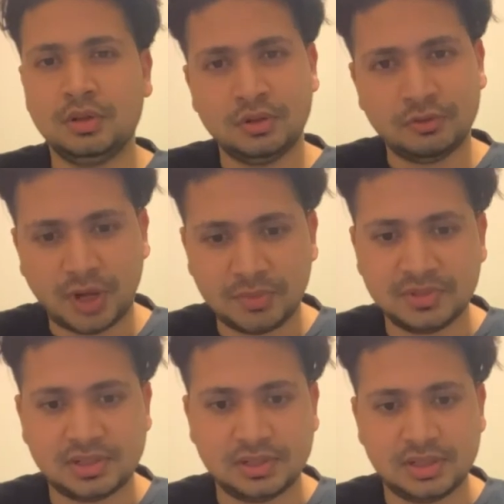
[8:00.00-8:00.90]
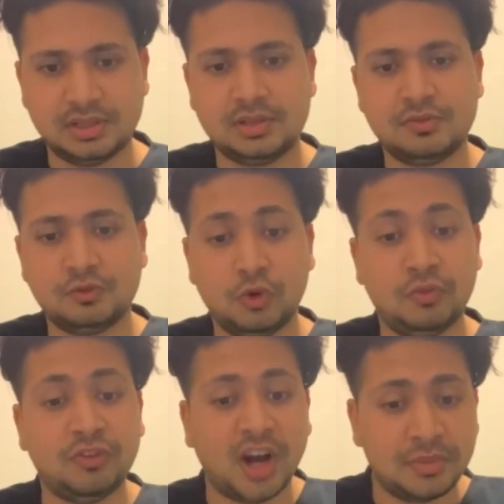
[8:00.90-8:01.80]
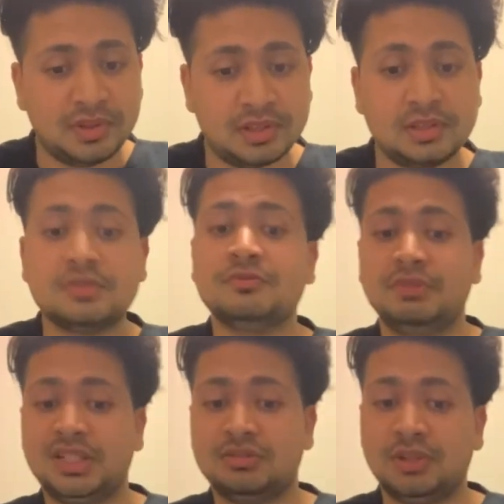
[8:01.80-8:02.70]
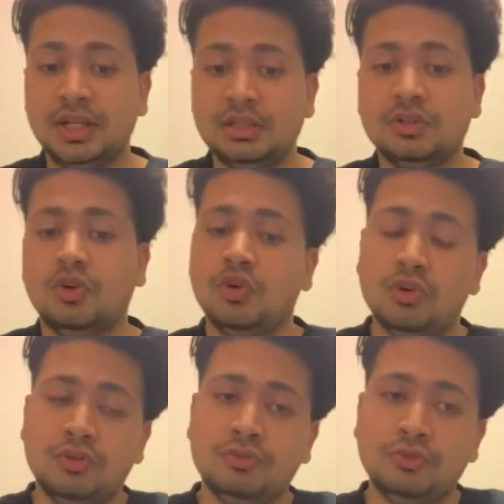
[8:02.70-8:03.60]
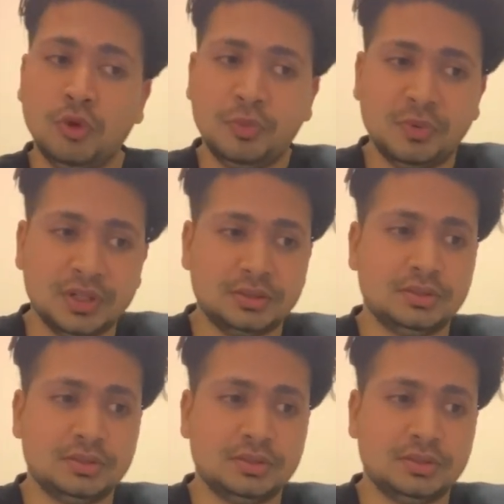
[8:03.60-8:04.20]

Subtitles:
5% for 5 years fixed rate, or 4.0%,